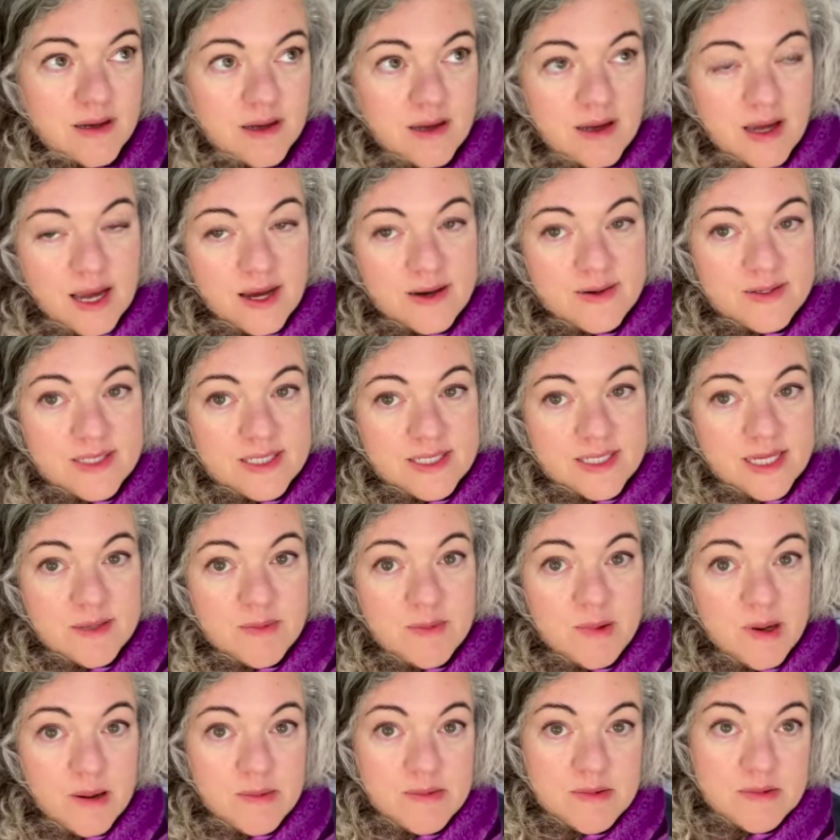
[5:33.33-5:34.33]
I would say
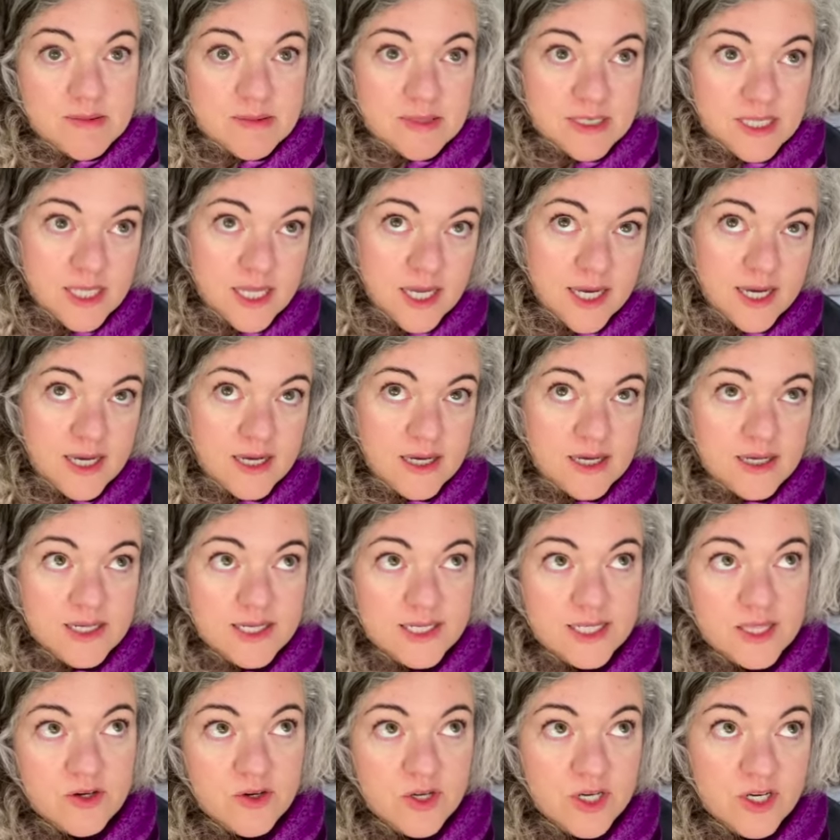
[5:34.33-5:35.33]
probably like
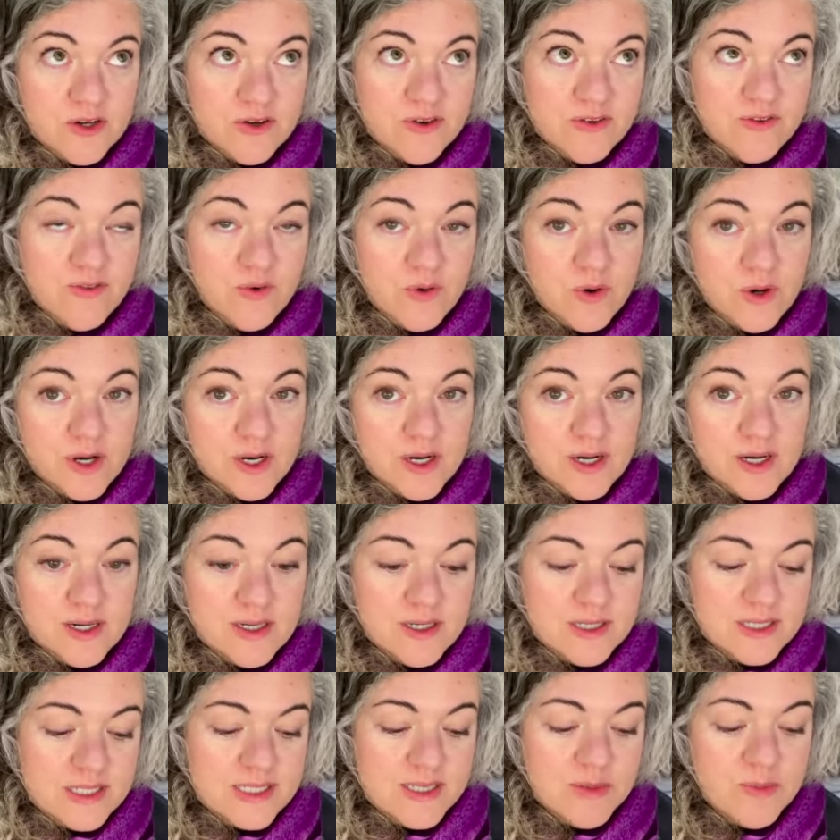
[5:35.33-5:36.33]
3 or 4,
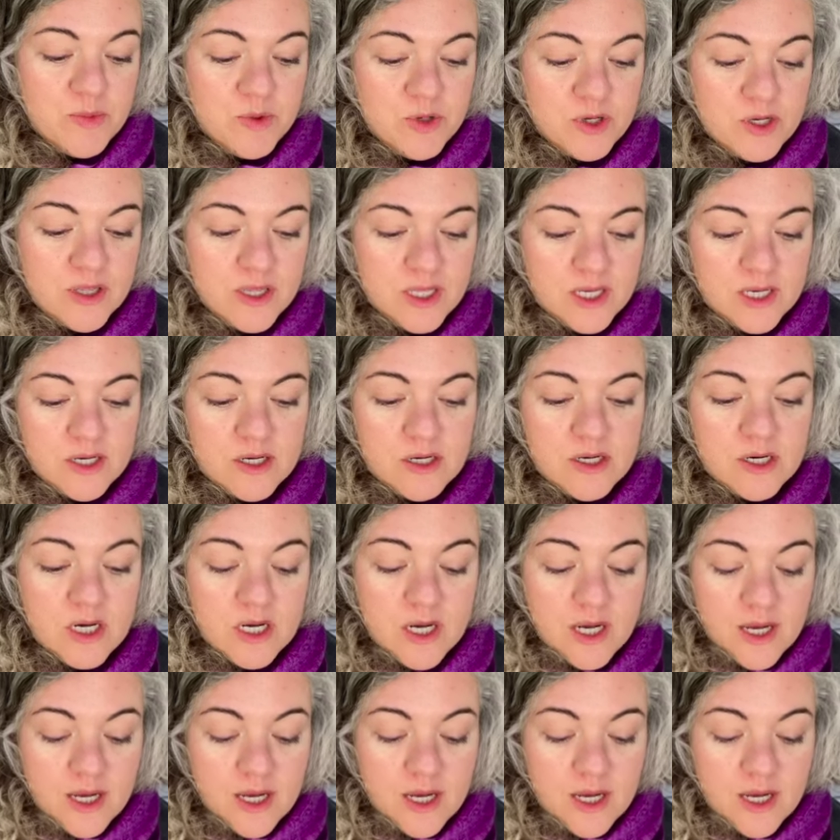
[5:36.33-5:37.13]
somewhere in there,